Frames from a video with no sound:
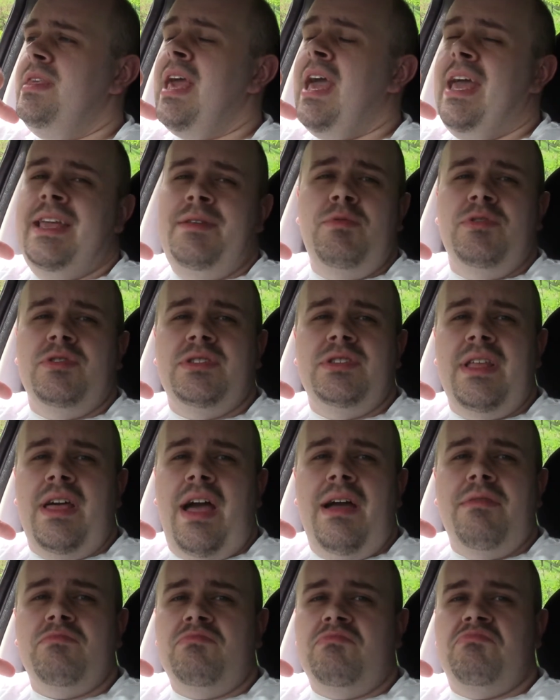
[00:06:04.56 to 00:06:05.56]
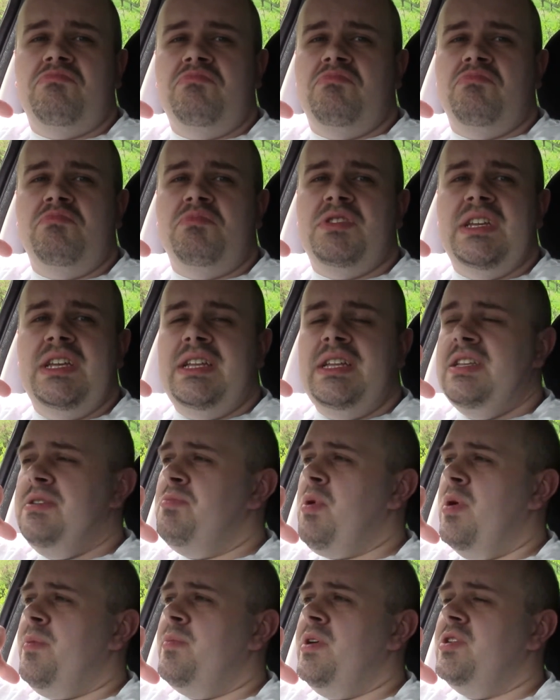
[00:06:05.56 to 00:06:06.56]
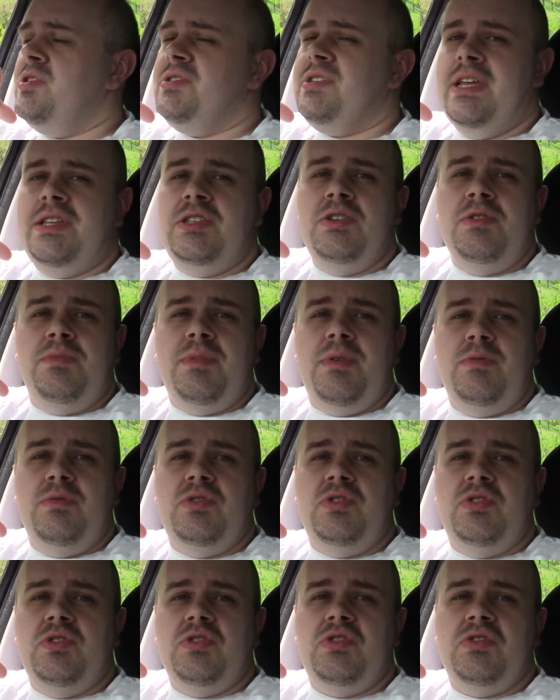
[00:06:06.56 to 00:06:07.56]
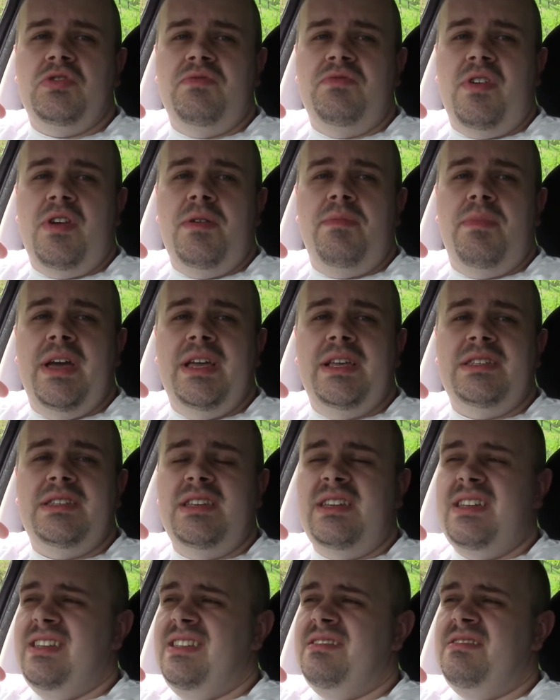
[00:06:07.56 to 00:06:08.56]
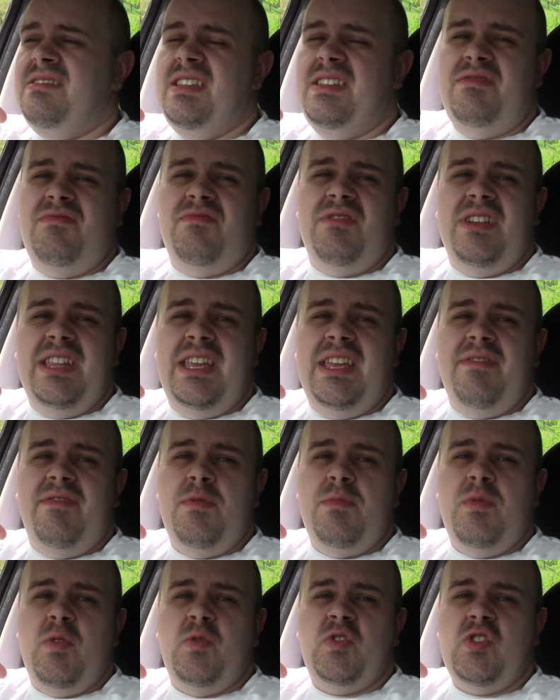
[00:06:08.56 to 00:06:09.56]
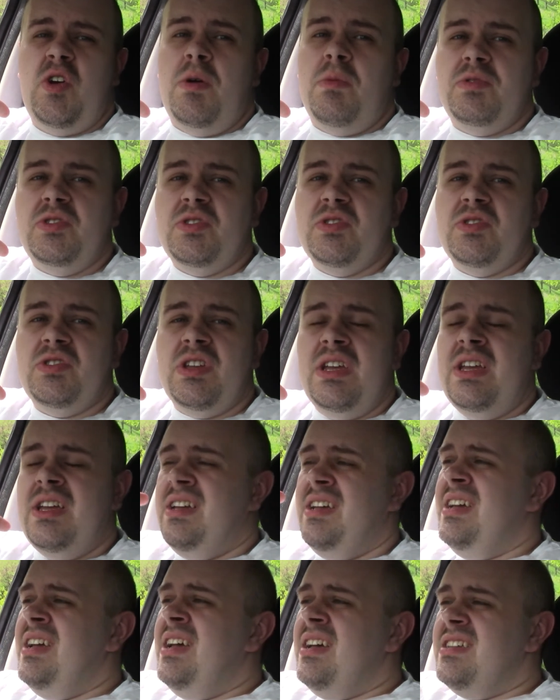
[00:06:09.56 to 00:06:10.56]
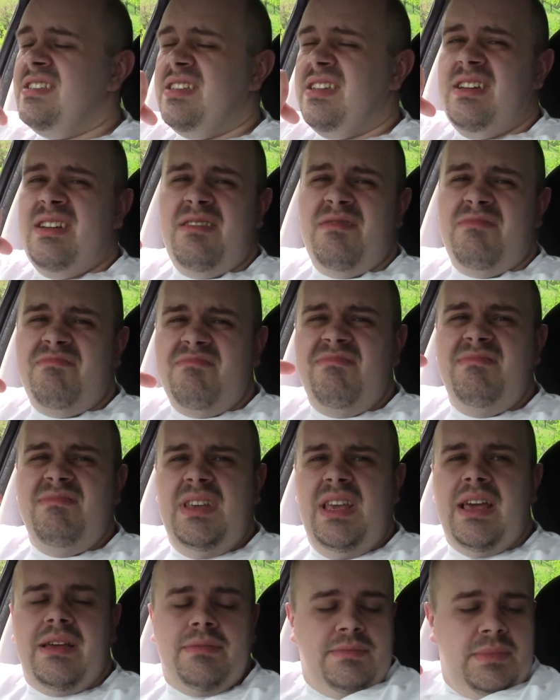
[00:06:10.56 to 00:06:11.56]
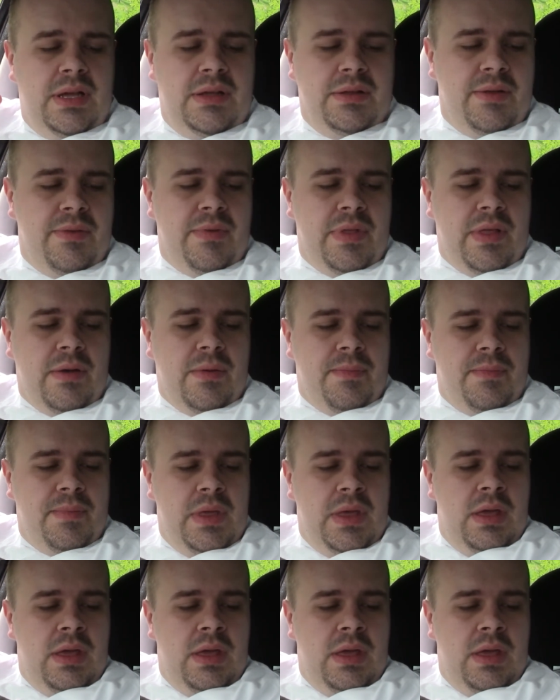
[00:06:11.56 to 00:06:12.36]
it wasn't that particularly well set up. It was just very basic and didn't really give you much options. So yeah, I'll give it that one.